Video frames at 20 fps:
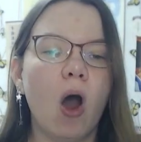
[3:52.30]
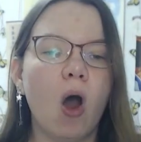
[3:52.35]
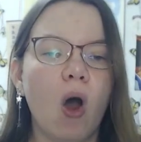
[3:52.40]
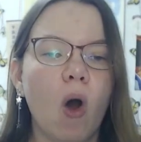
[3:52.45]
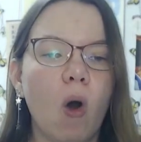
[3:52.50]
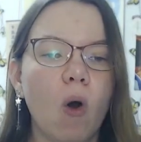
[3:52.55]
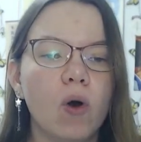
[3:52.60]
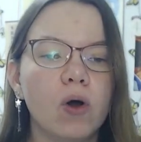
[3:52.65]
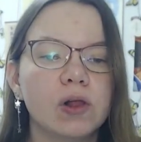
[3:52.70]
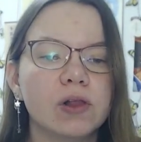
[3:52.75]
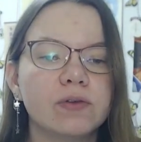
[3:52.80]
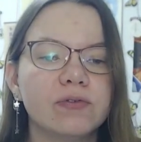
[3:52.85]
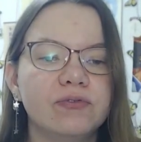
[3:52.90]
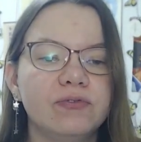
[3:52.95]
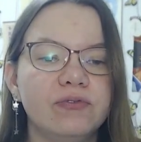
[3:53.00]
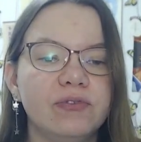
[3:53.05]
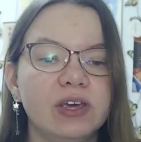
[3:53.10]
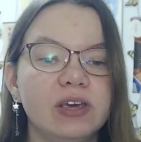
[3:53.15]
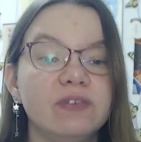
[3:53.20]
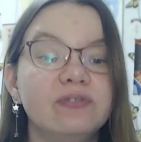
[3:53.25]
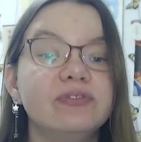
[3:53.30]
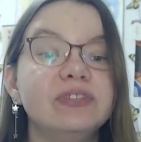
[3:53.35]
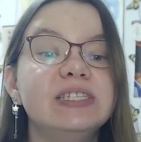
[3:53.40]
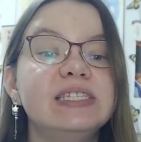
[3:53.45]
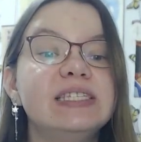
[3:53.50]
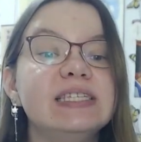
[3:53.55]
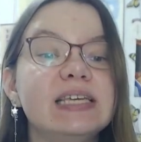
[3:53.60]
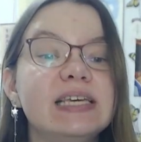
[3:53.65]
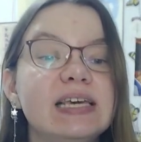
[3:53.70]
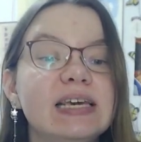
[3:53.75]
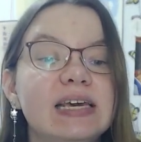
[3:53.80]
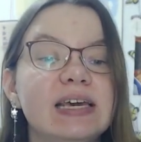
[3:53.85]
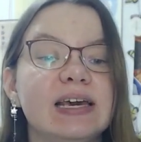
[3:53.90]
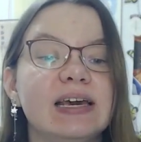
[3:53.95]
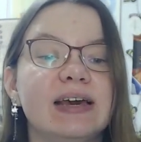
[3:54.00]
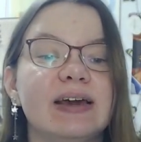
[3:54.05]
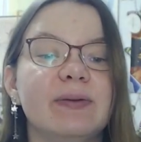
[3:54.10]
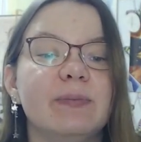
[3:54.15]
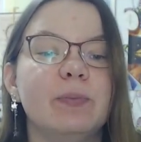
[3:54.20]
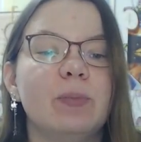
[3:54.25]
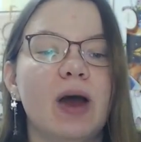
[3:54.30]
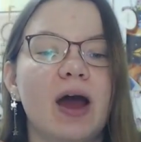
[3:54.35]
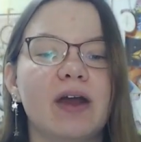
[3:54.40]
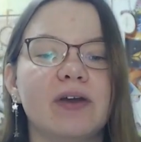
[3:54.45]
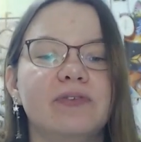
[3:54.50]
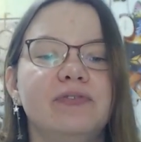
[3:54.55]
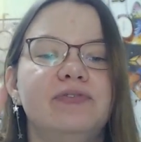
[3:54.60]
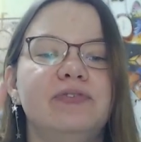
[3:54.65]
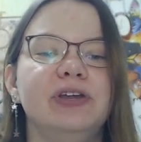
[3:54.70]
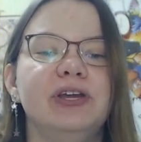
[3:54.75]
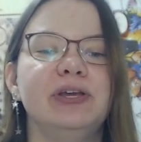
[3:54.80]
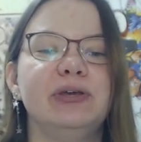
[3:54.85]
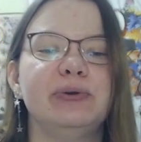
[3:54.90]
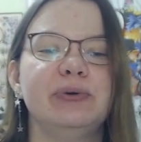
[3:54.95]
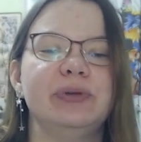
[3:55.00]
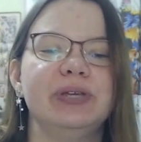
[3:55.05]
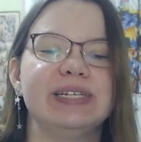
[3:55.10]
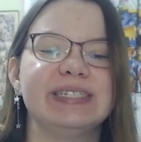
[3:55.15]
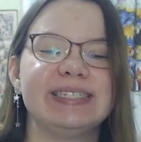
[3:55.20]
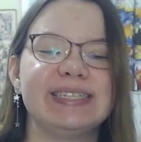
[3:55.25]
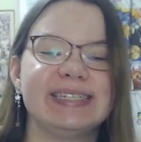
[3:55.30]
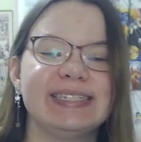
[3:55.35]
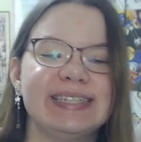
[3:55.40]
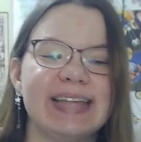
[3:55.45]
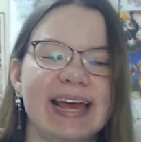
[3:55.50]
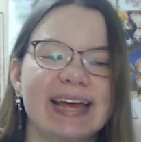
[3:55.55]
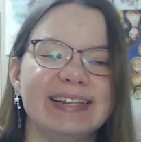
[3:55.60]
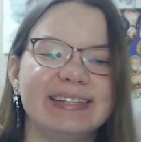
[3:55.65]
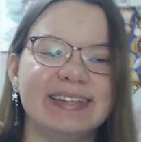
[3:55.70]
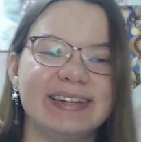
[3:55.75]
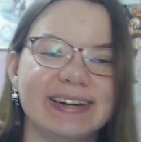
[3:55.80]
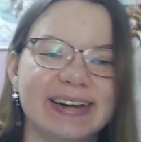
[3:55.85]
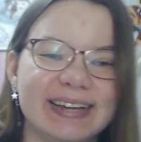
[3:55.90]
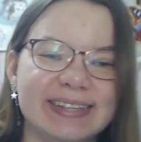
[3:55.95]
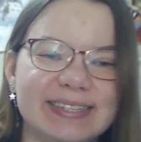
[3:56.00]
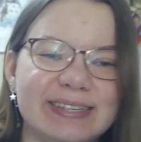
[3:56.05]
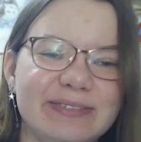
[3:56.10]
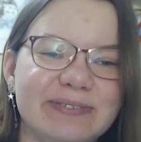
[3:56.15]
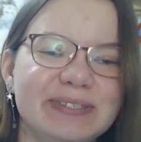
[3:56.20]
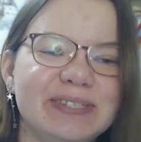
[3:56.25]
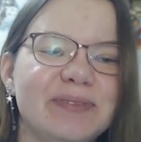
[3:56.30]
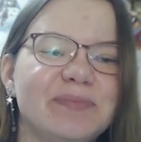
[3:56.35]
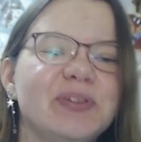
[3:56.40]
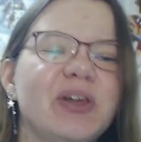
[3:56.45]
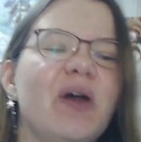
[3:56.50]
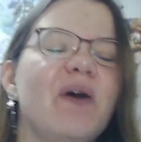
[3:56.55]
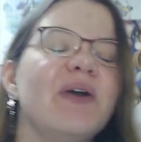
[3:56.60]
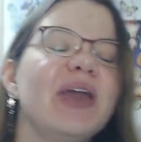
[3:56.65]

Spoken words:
all 50 Mark III units stand ready to deploy.